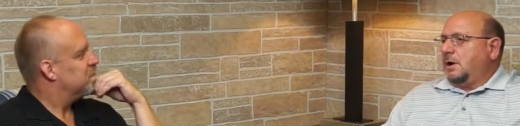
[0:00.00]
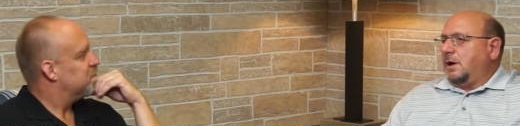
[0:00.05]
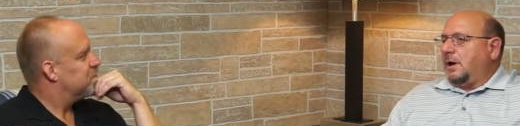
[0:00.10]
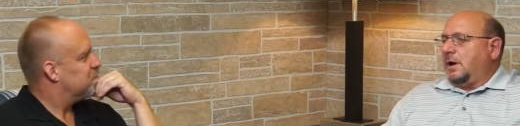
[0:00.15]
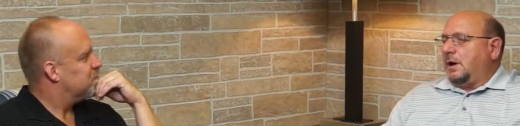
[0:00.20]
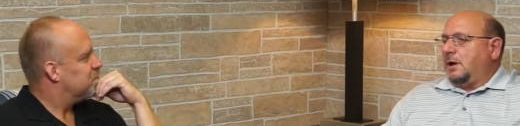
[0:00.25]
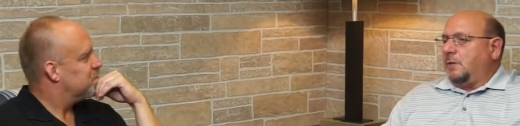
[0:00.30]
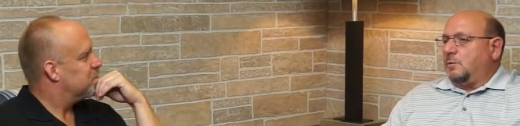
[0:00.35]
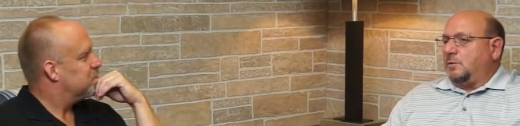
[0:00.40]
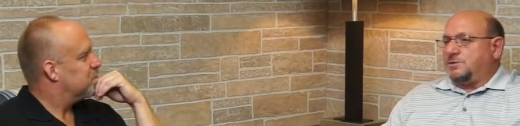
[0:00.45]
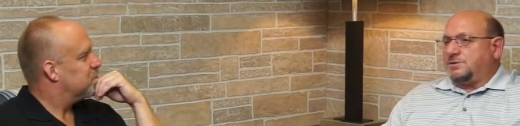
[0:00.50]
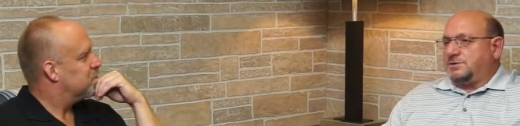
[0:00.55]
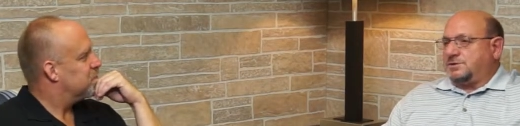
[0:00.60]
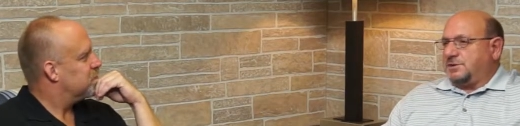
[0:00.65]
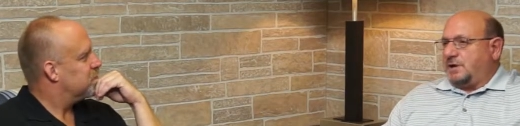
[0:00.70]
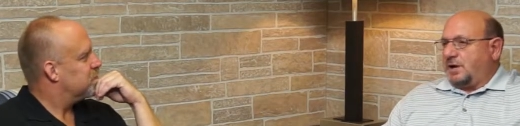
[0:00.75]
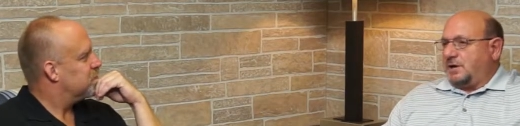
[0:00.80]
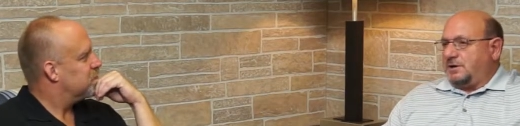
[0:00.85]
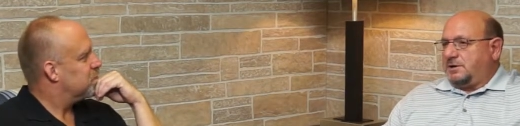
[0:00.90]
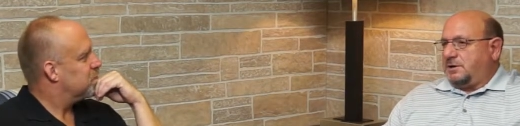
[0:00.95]
Speaker 1: and was
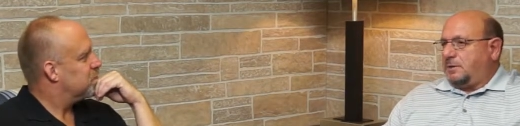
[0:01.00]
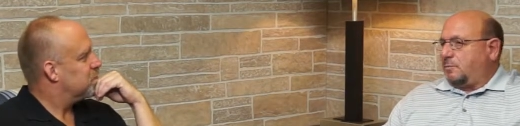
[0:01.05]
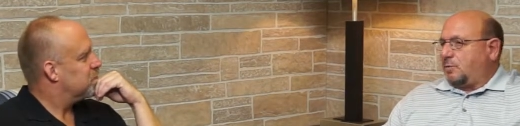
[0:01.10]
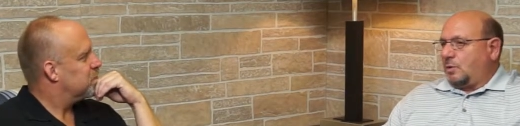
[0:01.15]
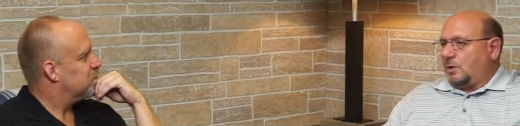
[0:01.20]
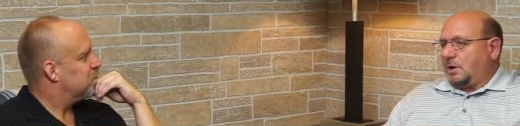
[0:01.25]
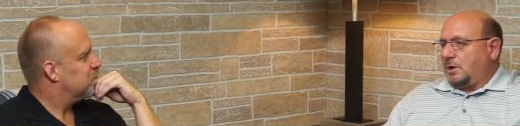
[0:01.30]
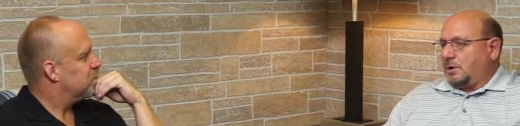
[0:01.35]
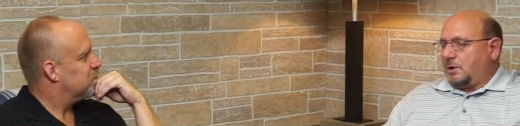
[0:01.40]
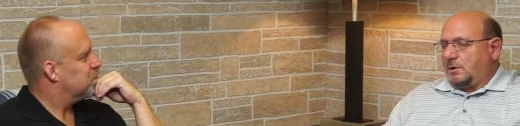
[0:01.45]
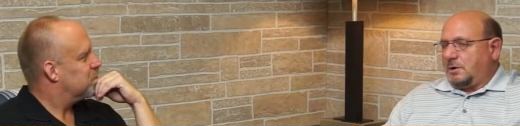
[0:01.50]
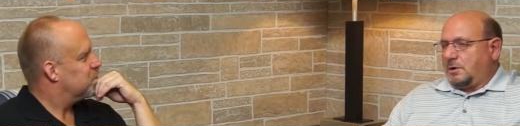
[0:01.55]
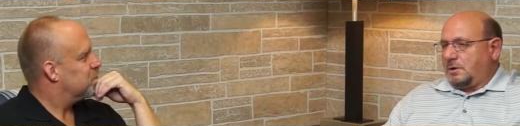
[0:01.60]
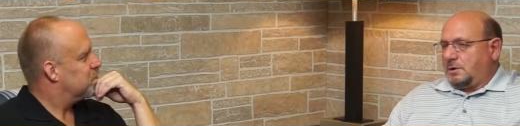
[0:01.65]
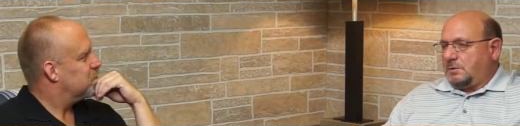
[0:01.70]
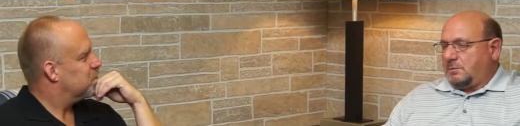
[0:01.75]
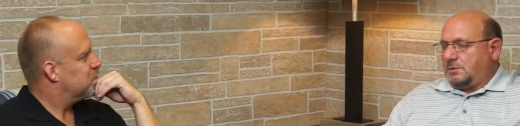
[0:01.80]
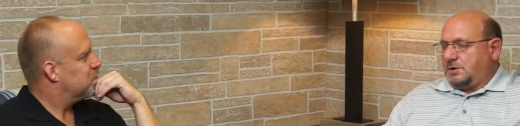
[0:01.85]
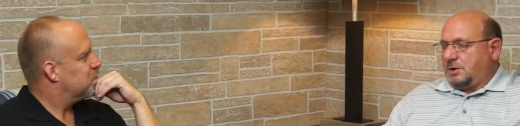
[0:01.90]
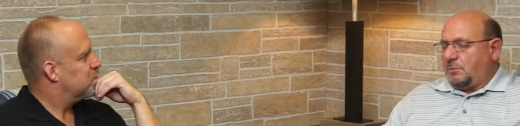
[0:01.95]
assigned
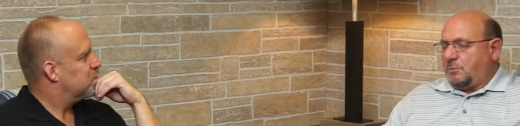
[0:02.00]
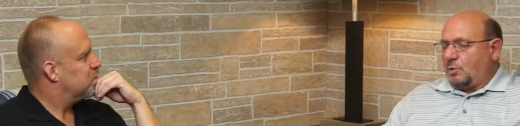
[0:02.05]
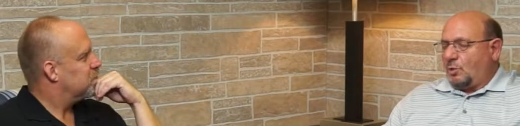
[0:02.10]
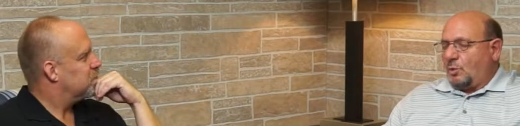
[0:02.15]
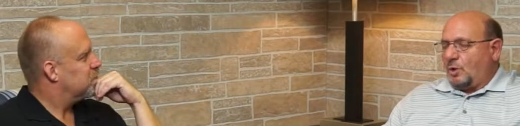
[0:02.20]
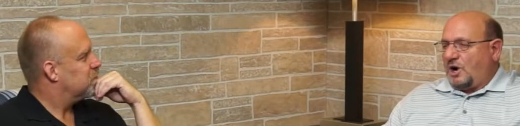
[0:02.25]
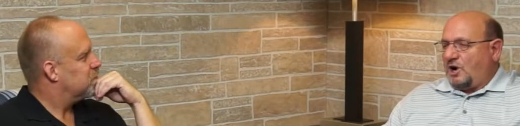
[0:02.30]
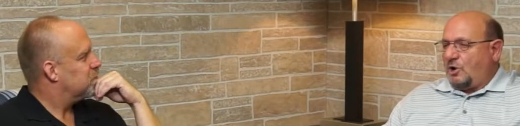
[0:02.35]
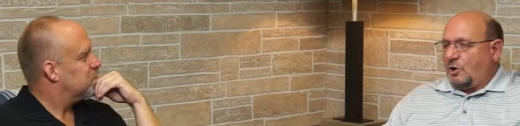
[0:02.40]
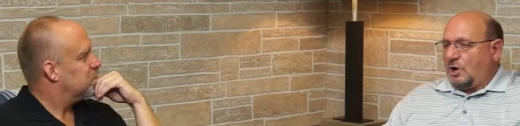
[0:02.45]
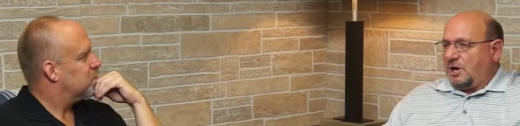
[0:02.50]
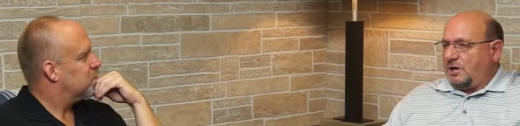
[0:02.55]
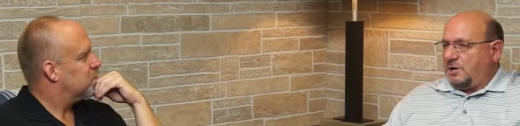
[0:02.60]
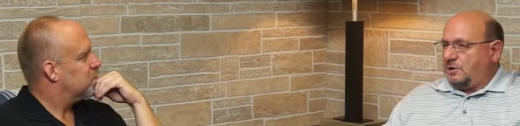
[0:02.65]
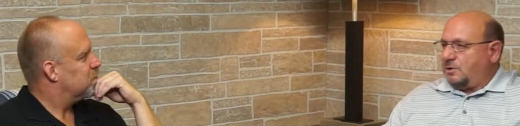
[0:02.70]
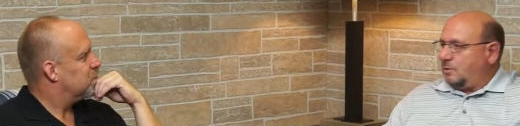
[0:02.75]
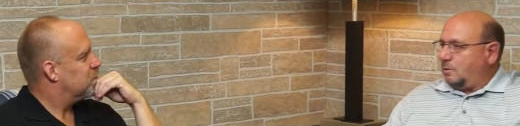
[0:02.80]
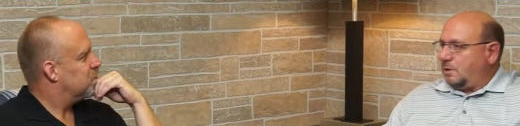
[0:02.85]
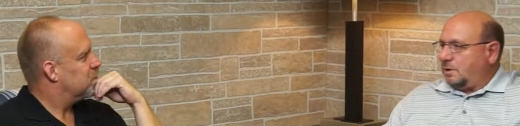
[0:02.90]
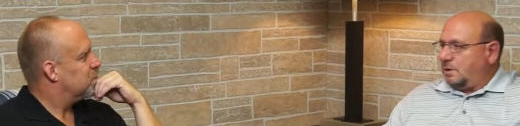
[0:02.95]
temporarily, temporarily
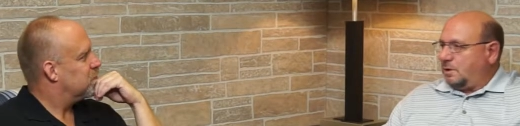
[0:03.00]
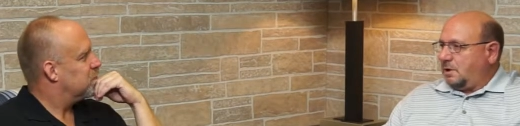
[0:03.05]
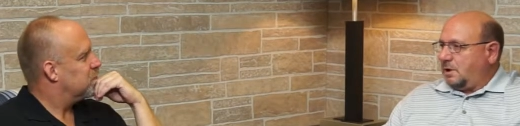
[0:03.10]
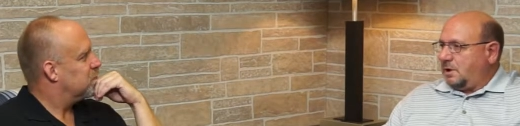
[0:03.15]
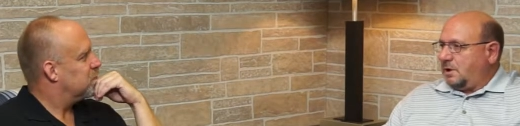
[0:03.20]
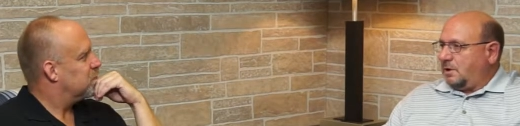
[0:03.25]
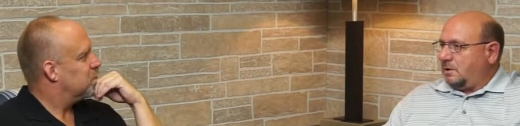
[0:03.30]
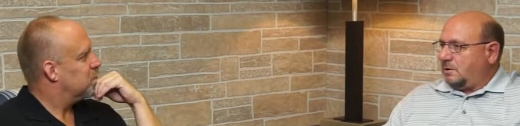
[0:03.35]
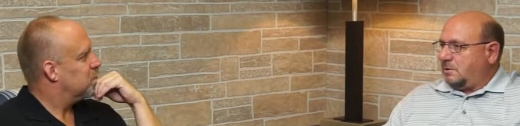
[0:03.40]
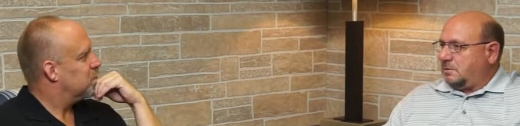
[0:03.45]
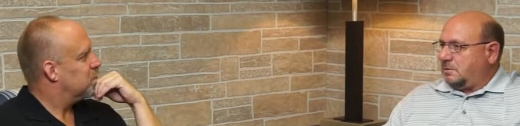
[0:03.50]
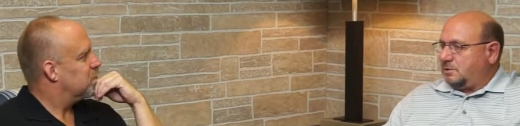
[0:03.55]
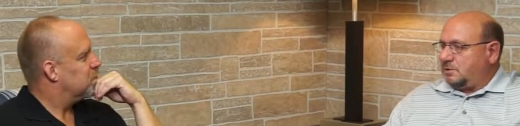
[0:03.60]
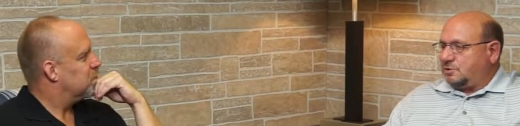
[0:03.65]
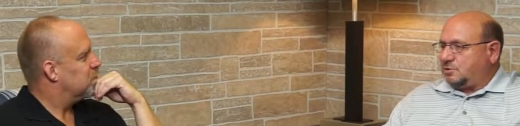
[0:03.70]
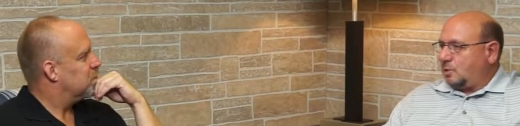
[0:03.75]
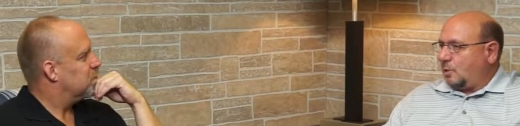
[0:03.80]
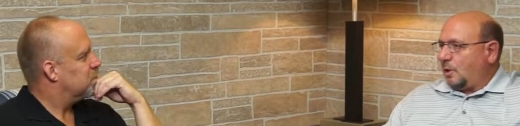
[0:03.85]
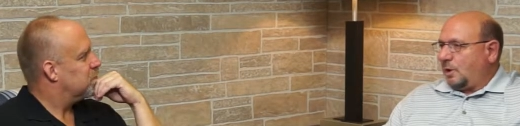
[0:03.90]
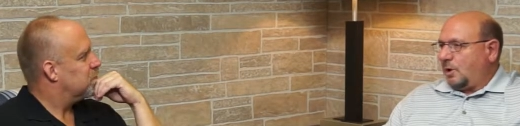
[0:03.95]
to a uh,
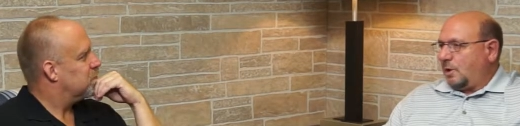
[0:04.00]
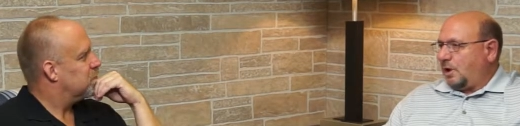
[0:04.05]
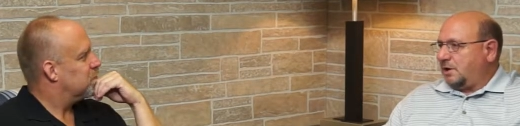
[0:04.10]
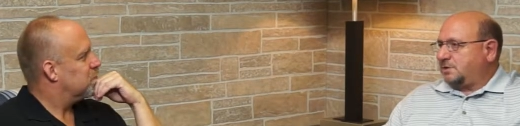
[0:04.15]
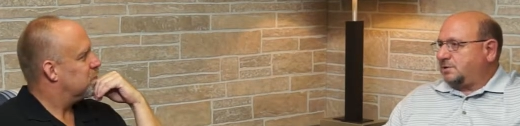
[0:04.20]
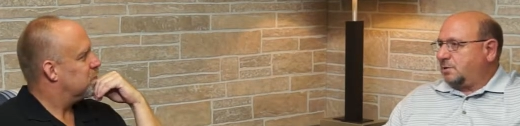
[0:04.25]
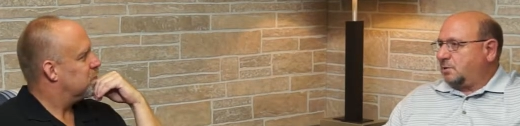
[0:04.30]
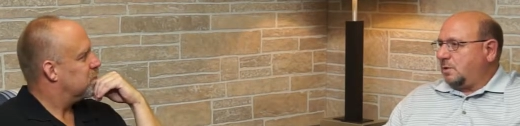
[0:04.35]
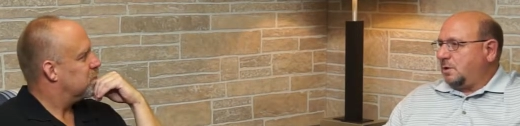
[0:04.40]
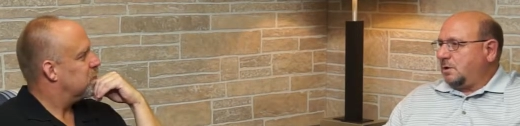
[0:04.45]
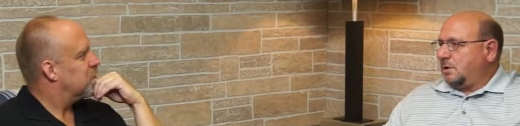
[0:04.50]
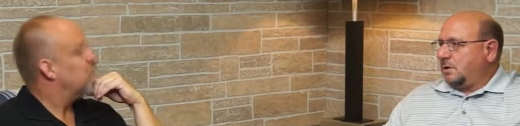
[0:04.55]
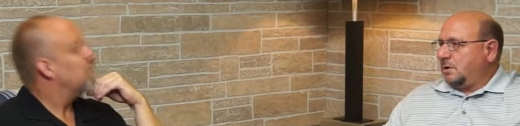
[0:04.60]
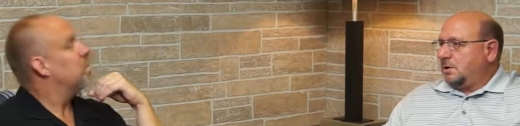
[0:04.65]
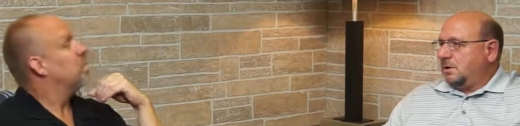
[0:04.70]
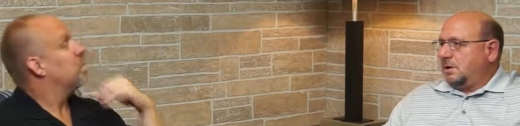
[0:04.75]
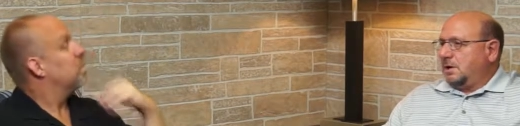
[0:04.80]
destroyer escort.